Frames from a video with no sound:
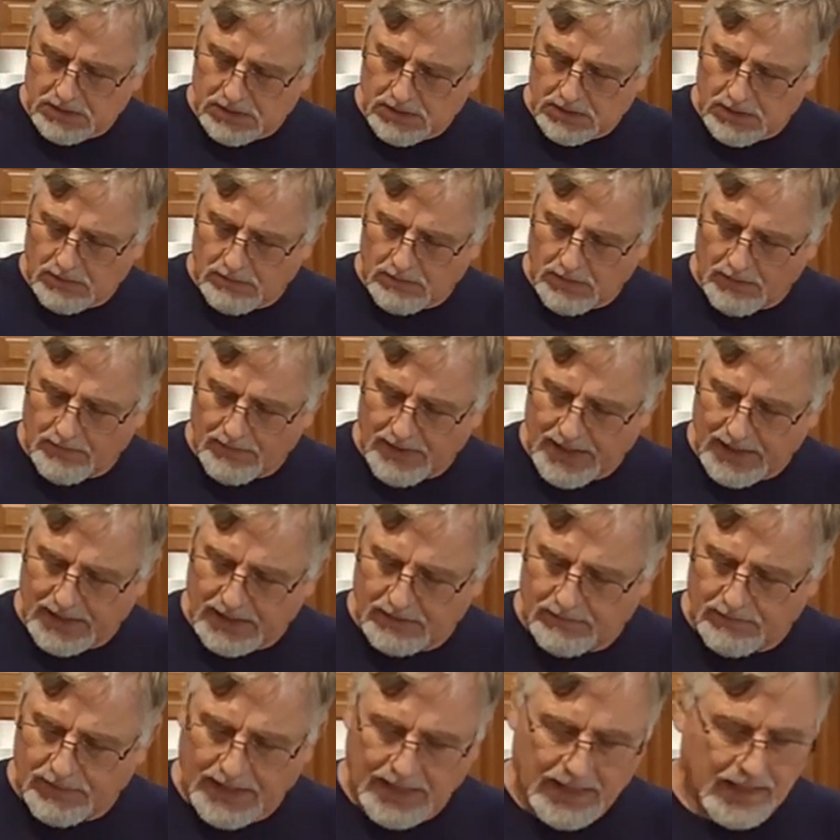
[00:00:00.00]
on my
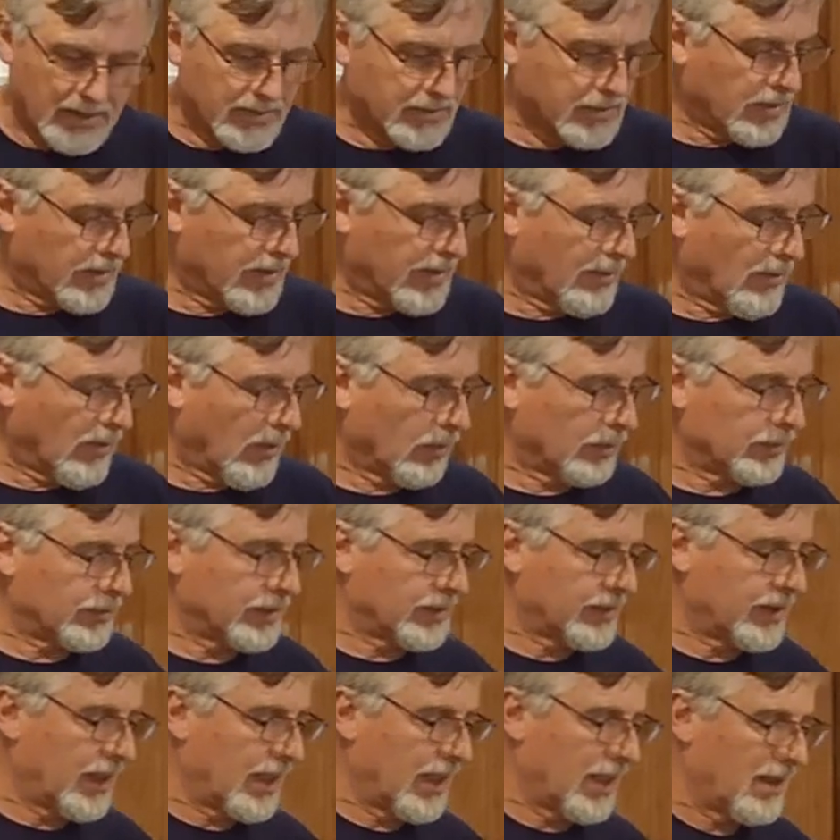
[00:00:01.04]
baking pan so they won't
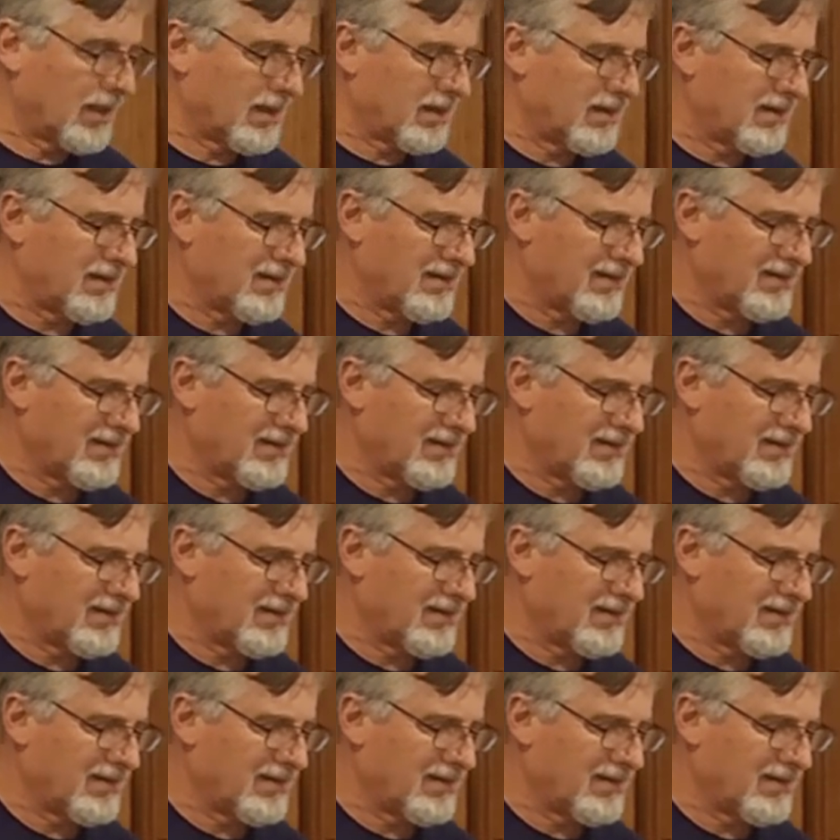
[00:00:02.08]
stick.